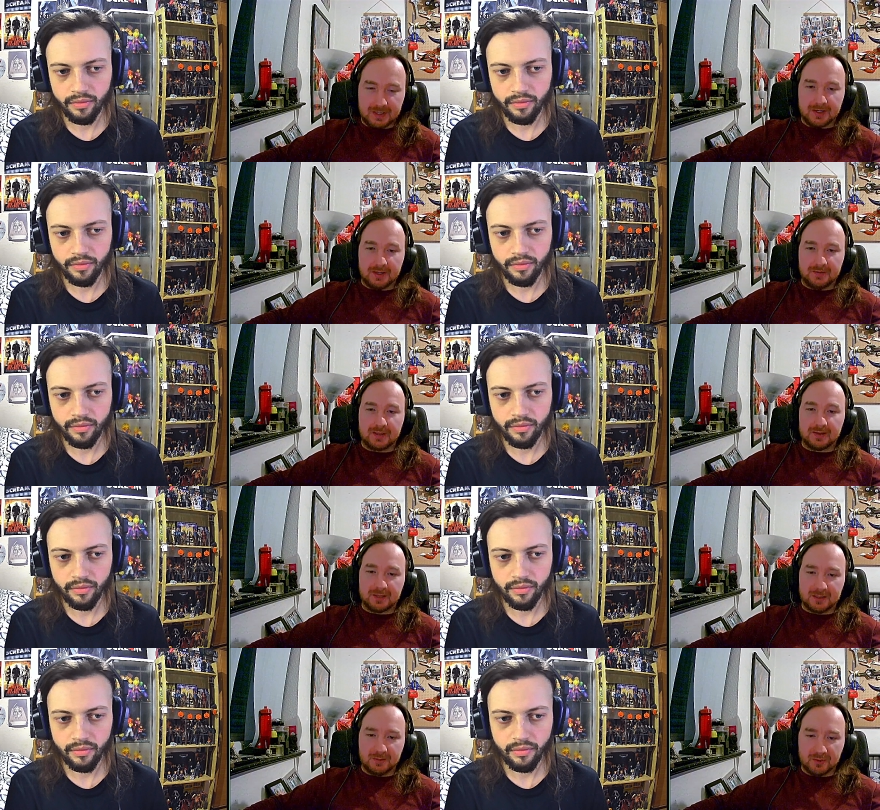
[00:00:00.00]
Speaker 1: feeding off of that.
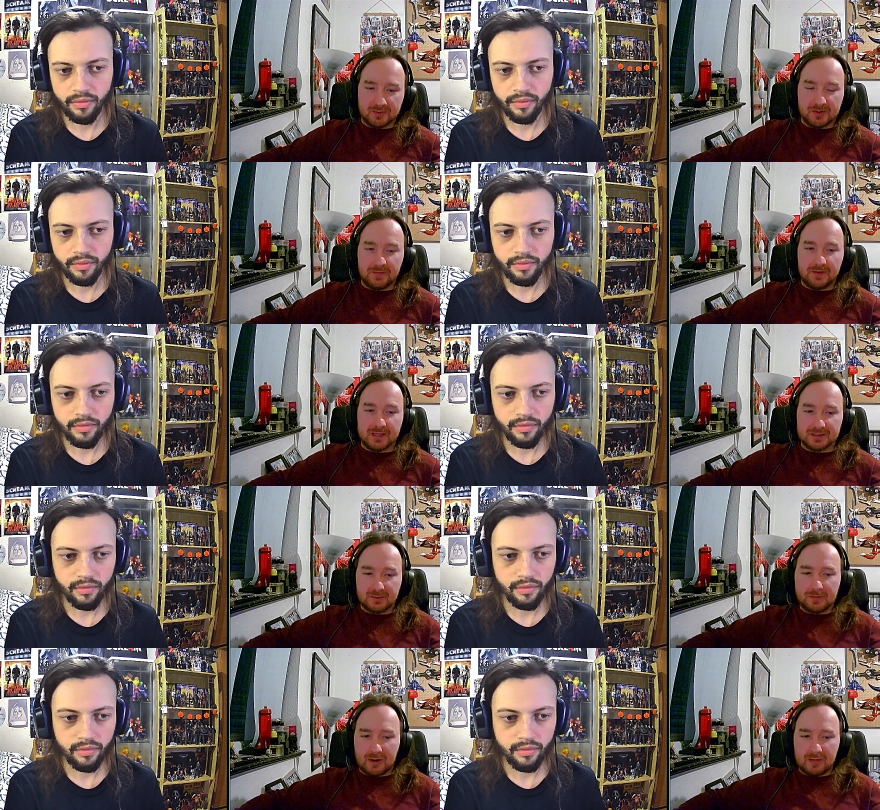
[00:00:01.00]
Like the more she fears, the
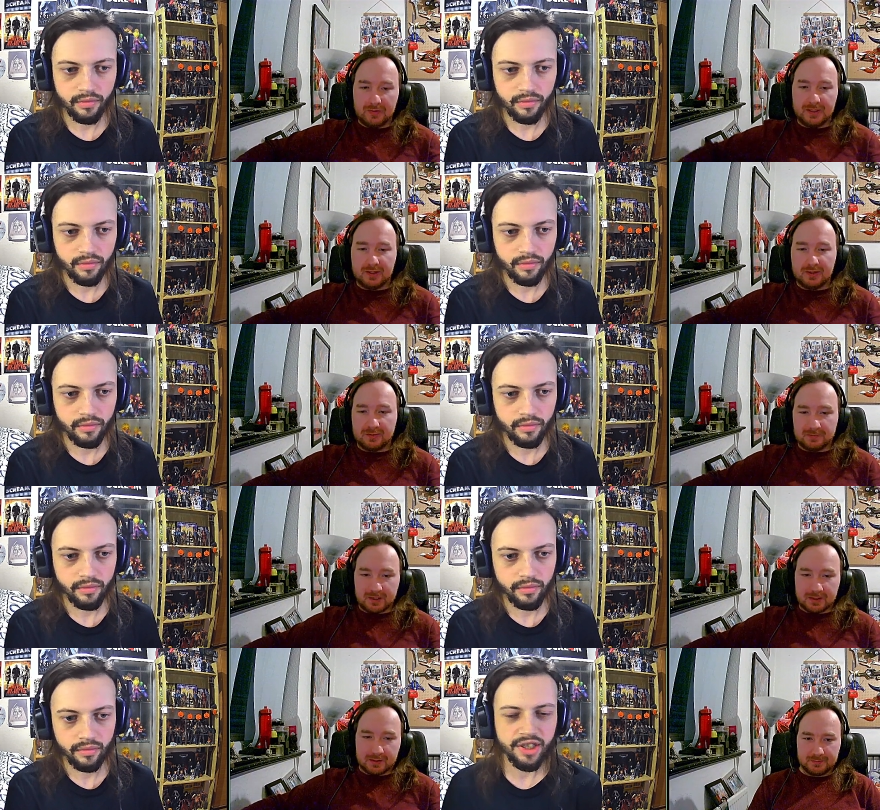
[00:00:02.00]
more powerful he comes
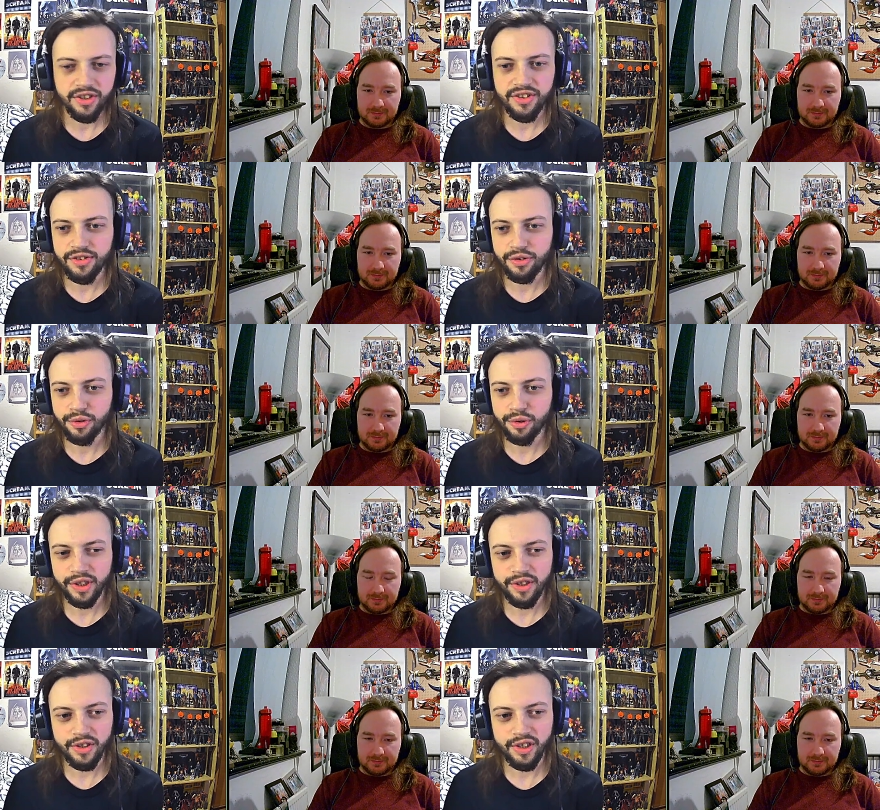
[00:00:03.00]
back.
Speaker 2: But yeah, she's in
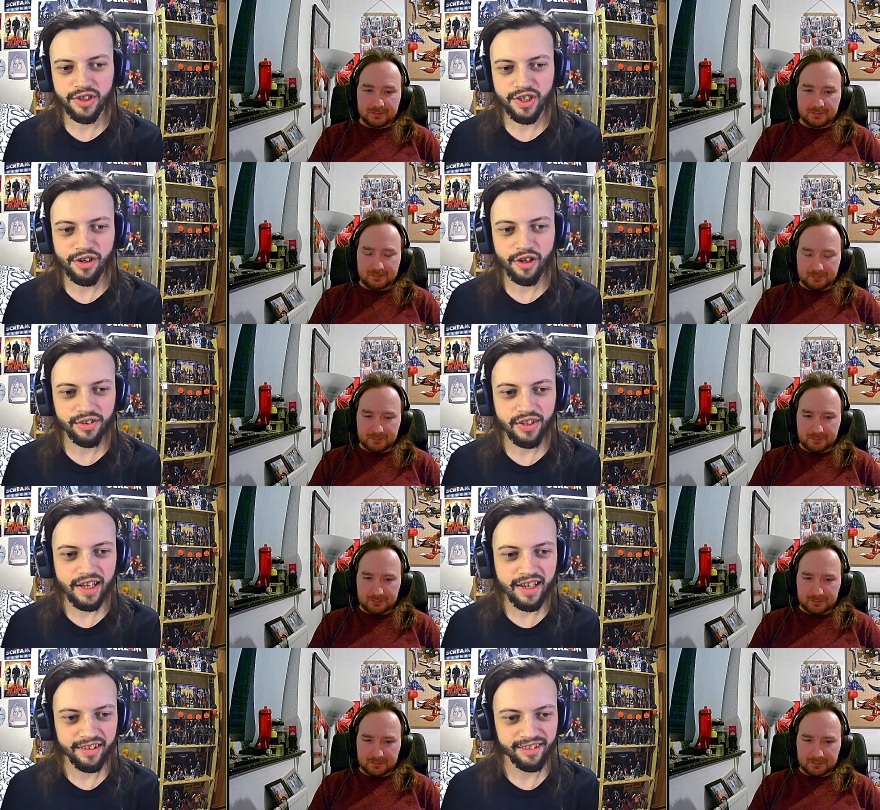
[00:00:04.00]
school and she, and she knocks
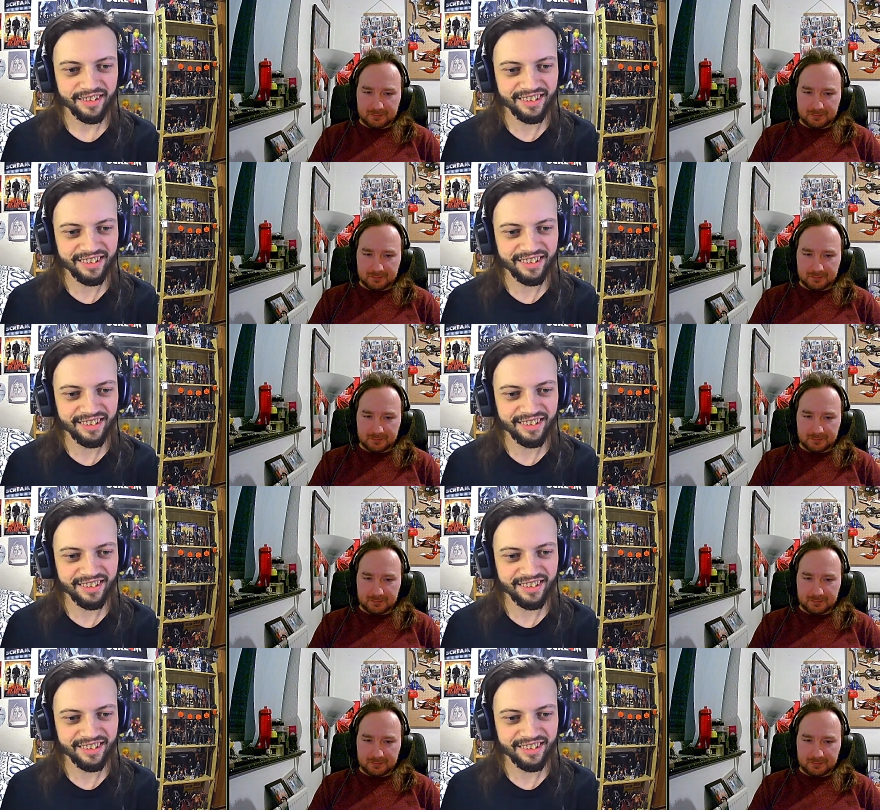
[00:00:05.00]
her head.